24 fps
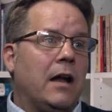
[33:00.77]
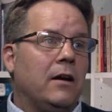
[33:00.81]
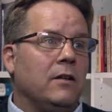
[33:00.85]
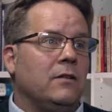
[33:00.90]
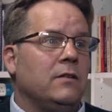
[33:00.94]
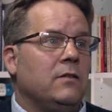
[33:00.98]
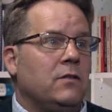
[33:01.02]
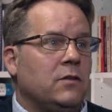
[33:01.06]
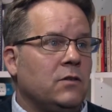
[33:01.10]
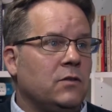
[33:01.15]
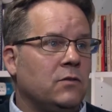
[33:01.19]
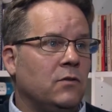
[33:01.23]
out
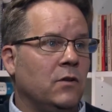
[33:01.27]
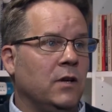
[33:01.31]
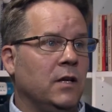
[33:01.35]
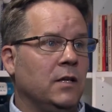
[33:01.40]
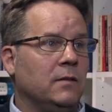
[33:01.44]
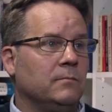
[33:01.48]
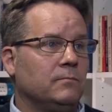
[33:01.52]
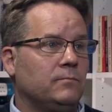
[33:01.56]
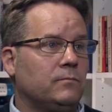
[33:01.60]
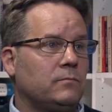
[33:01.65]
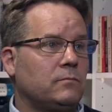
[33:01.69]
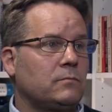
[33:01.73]
into the
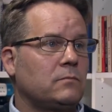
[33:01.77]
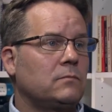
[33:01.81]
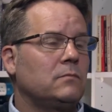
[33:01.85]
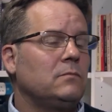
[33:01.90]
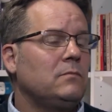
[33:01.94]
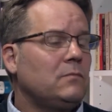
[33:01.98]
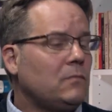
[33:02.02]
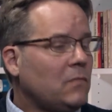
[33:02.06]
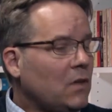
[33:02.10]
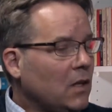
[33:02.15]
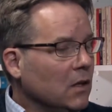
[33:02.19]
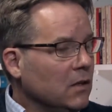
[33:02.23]
street
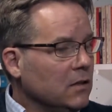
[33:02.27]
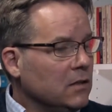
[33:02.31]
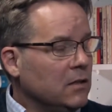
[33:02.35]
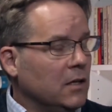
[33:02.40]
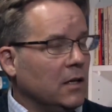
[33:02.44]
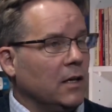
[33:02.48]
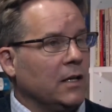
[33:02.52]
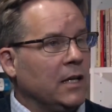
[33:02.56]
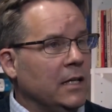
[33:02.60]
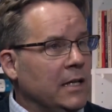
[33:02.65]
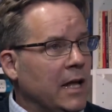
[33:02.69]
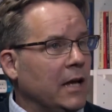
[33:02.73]

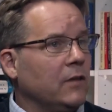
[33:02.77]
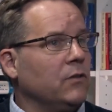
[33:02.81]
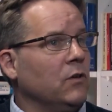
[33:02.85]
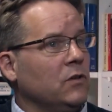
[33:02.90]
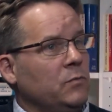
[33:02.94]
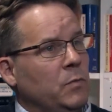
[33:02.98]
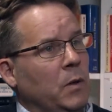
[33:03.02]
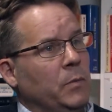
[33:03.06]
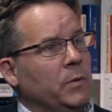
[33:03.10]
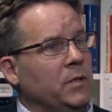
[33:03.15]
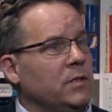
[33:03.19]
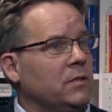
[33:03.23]
to connect
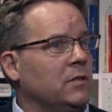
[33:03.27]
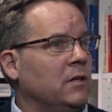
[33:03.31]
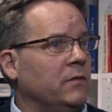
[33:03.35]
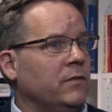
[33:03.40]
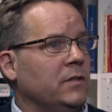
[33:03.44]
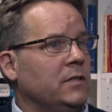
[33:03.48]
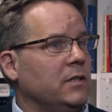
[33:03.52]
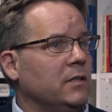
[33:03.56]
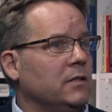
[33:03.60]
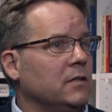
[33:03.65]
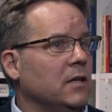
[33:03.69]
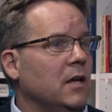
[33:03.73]
those people to
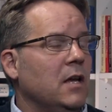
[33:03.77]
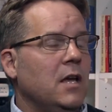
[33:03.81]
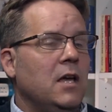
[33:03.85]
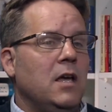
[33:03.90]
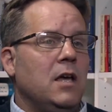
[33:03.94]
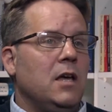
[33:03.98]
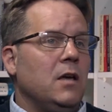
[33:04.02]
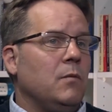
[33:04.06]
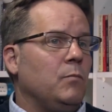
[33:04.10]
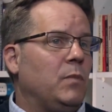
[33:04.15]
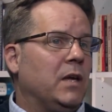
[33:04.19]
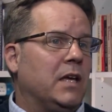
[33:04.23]
services.
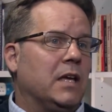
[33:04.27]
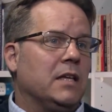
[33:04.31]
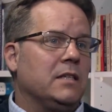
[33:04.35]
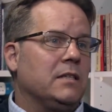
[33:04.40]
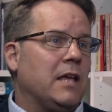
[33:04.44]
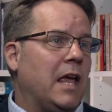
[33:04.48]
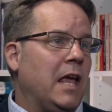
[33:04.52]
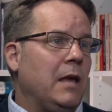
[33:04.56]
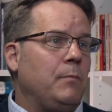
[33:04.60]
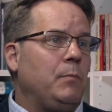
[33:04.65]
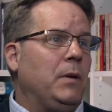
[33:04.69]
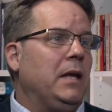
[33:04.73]
Because
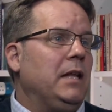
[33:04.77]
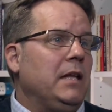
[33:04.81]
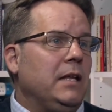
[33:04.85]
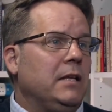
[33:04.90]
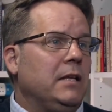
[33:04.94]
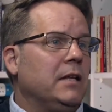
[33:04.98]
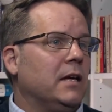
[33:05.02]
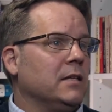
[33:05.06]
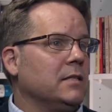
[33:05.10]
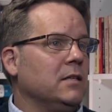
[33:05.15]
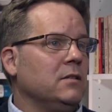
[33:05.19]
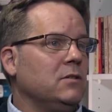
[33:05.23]
APD
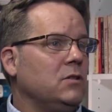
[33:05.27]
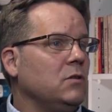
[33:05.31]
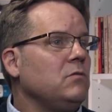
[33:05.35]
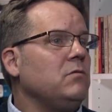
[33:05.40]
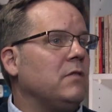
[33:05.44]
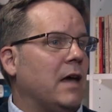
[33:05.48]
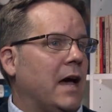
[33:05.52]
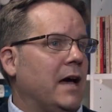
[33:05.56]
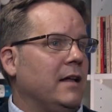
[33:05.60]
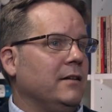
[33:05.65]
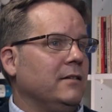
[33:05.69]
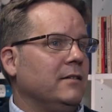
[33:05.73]
doesn't do
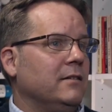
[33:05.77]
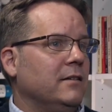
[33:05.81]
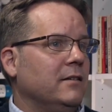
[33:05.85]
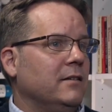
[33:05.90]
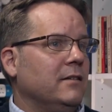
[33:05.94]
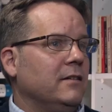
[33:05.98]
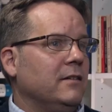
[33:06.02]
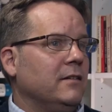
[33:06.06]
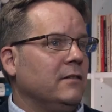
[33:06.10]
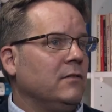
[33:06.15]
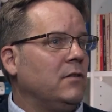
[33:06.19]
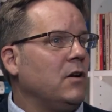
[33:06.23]
that.
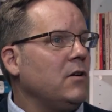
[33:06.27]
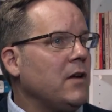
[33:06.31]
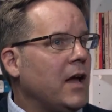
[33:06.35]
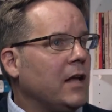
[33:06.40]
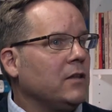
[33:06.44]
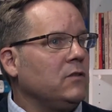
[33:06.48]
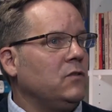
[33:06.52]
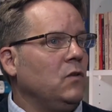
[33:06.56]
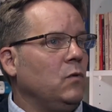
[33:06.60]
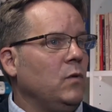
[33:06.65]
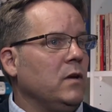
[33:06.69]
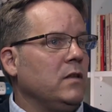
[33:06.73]
They're
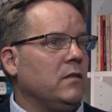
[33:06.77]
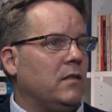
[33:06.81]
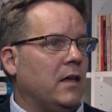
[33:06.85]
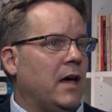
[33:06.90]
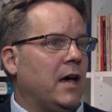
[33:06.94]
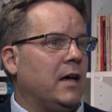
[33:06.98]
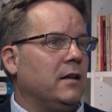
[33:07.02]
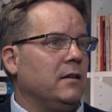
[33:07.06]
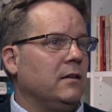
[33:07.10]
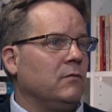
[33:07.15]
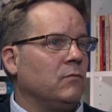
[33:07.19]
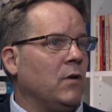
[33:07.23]
not doing
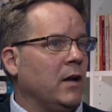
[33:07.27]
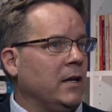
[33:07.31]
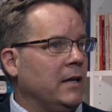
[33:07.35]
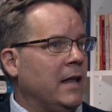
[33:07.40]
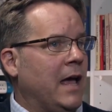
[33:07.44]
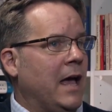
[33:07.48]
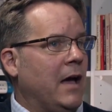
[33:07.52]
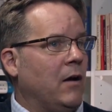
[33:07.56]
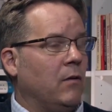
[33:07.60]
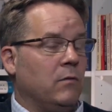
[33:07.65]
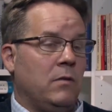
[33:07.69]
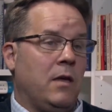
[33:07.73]
that right
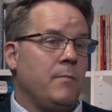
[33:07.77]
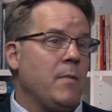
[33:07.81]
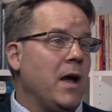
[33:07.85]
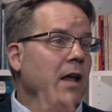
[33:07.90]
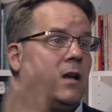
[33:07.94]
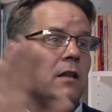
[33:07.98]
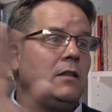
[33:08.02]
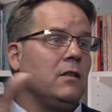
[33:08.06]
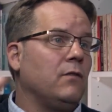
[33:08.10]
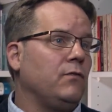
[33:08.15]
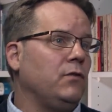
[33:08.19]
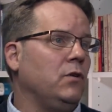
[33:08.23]
now. They might
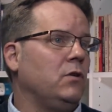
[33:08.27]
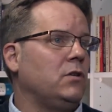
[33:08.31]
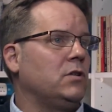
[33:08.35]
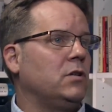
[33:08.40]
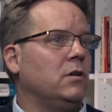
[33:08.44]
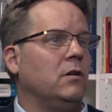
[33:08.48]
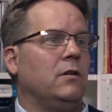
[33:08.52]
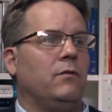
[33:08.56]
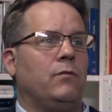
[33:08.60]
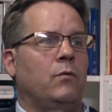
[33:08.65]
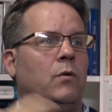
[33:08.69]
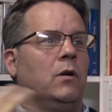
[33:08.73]
in the
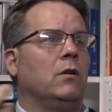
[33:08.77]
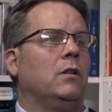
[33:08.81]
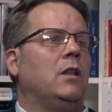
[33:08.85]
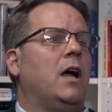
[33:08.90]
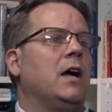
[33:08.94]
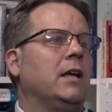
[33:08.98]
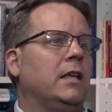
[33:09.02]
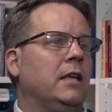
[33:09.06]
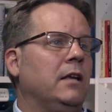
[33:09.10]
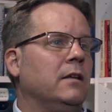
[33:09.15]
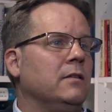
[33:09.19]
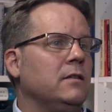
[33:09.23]
future if we're
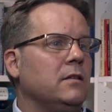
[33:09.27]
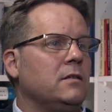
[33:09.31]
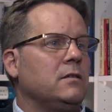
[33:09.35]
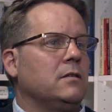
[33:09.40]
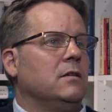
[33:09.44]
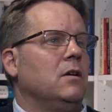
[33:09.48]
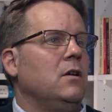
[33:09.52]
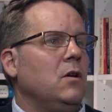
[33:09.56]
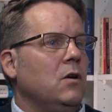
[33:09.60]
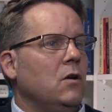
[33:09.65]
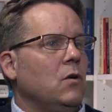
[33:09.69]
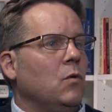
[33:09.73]
lucky and this
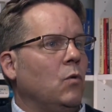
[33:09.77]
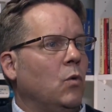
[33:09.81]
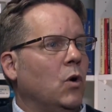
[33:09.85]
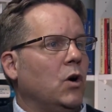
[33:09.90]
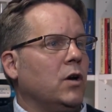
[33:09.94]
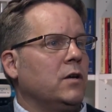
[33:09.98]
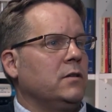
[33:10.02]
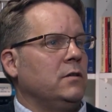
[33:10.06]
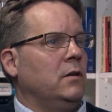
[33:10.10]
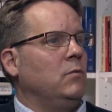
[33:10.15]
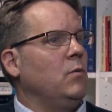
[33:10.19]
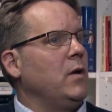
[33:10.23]

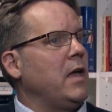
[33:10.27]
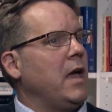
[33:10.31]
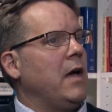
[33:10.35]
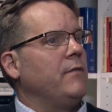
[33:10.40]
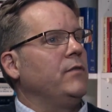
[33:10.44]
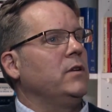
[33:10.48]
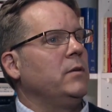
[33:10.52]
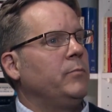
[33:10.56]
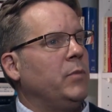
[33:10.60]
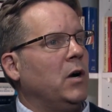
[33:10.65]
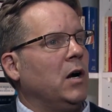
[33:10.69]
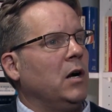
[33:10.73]
works and we have
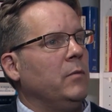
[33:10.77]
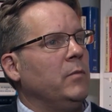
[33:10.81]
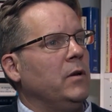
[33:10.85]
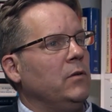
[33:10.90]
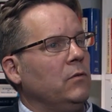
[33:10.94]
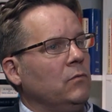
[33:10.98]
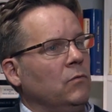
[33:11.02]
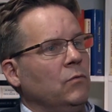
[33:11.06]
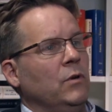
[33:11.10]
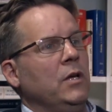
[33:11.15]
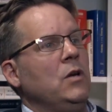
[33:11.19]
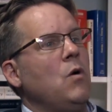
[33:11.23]
a
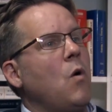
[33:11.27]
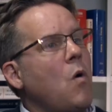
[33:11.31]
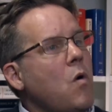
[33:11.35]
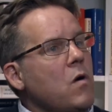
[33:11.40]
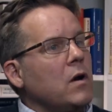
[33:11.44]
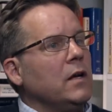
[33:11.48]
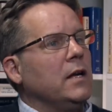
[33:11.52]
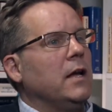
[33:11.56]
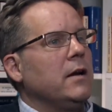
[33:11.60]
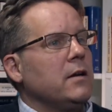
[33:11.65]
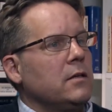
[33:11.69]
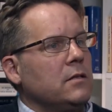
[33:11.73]
department
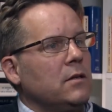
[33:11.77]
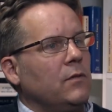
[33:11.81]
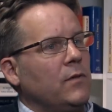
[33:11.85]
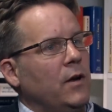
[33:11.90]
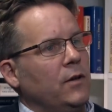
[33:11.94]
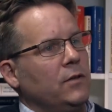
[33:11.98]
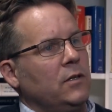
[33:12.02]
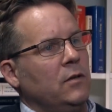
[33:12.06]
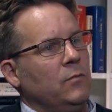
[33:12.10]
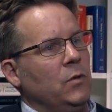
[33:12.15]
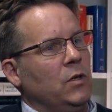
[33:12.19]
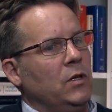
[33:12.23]
reorganized
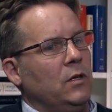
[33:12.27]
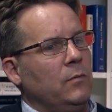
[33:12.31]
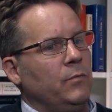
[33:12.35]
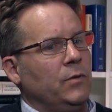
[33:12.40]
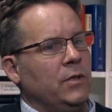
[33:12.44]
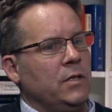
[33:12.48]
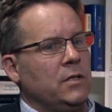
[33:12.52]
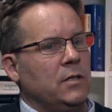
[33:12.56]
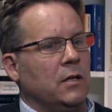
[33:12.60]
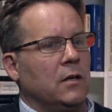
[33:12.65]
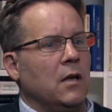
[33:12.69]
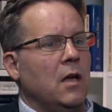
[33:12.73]
around community
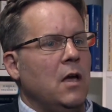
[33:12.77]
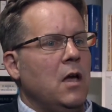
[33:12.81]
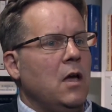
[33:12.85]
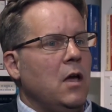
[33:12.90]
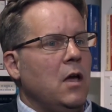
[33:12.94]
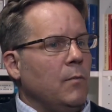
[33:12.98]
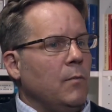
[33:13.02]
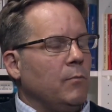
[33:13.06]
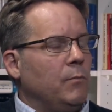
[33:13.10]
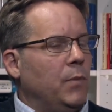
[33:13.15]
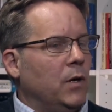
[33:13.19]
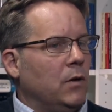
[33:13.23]
policing.
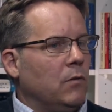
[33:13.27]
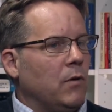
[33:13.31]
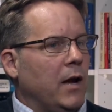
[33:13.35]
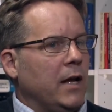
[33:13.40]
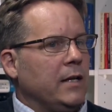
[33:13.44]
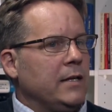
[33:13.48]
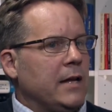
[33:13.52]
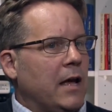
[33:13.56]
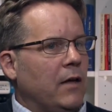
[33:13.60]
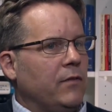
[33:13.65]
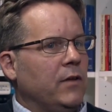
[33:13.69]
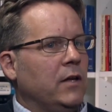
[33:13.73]
But
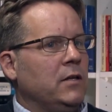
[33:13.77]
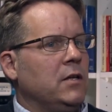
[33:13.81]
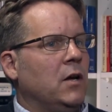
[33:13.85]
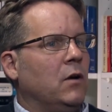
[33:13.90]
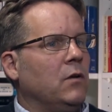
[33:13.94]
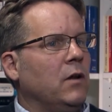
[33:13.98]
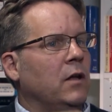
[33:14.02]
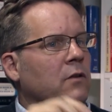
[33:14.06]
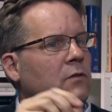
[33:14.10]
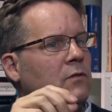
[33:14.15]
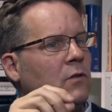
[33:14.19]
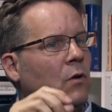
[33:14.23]
right now they
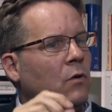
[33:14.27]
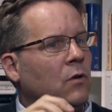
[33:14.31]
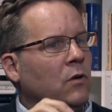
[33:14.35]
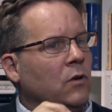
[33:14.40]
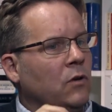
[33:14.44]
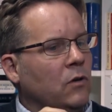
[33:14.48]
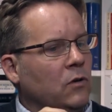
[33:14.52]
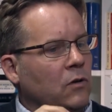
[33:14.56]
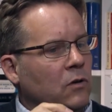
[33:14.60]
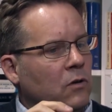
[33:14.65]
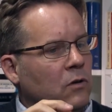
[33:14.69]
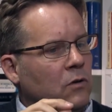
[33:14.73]
don't. And so
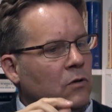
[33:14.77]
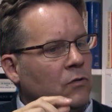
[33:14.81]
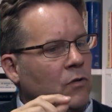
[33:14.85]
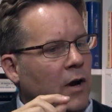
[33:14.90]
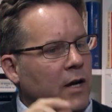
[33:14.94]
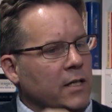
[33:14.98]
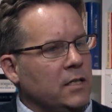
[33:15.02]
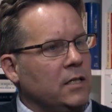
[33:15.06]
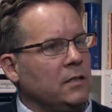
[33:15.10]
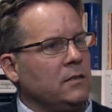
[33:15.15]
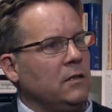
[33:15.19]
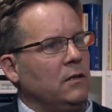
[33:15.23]

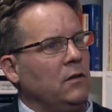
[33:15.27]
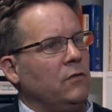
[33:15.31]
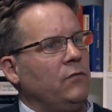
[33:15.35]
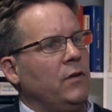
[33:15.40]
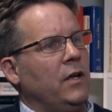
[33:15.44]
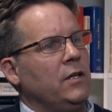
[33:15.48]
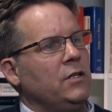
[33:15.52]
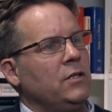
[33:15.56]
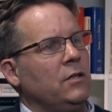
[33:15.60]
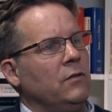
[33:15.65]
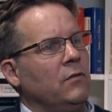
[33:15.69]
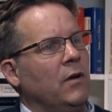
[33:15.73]
crisis
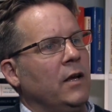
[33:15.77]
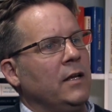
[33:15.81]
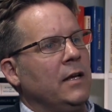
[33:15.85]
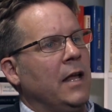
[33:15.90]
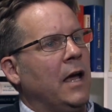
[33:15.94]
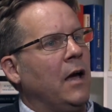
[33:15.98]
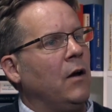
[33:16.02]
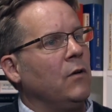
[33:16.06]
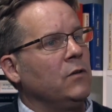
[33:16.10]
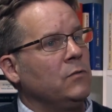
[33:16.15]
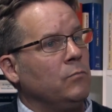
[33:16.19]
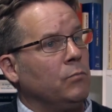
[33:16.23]
intervention right
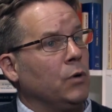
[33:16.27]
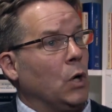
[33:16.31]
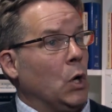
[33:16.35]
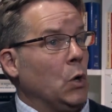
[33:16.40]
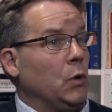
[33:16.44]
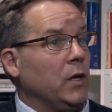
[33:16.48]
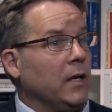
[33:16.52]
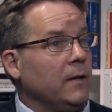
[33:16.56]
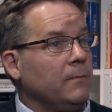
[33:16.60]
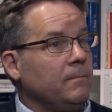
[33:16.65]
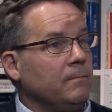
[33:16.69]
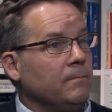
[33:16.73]
now is
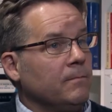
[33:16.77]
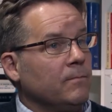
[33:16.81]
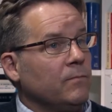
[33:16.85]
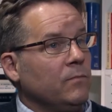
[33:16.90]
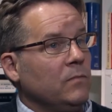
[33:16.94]
broken.